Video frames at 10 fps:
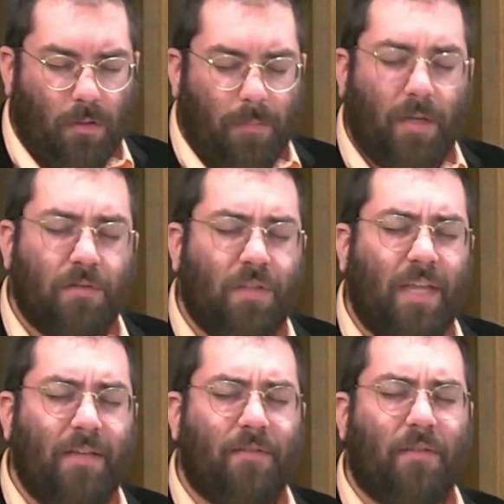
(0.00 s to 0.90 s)
because
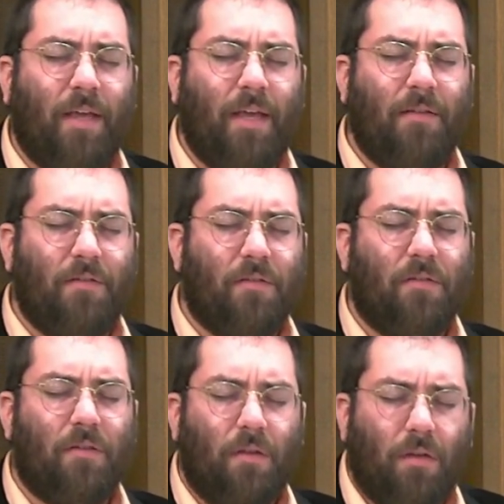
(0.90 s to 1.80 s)
these things
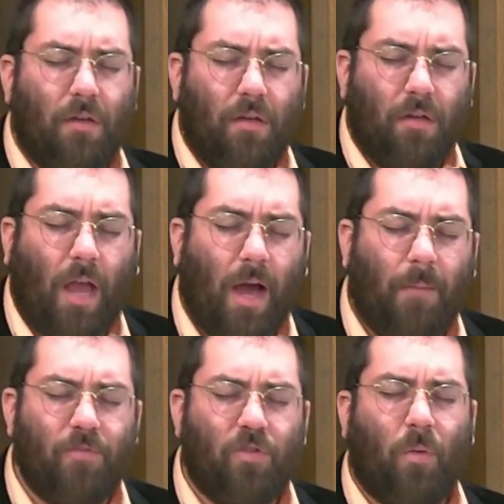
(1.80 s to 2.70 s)

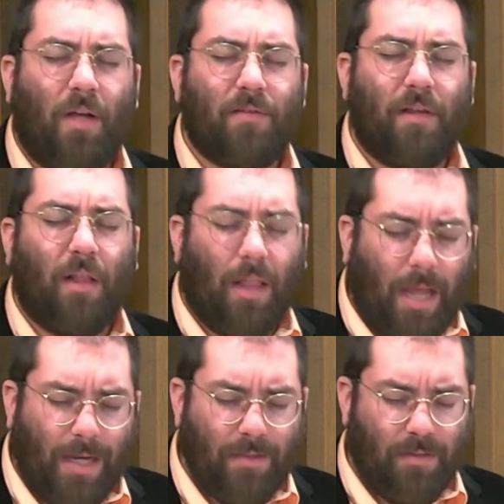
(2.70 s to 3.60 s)
come to us in
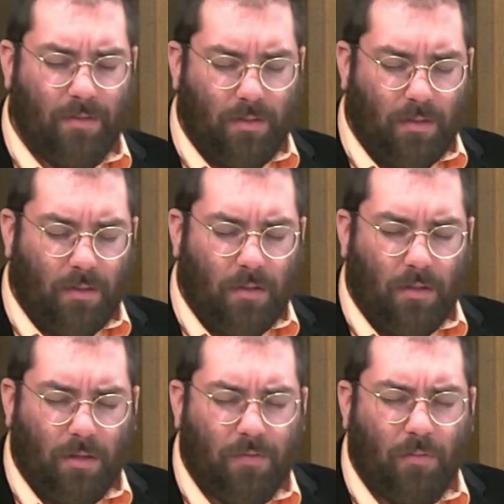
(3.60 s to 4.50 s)
light
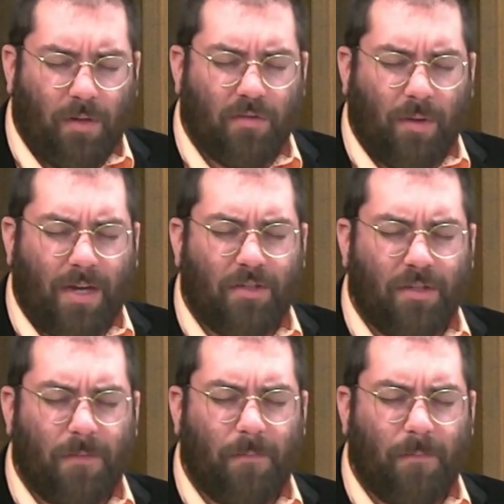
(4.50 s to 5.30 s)
of the resurrection.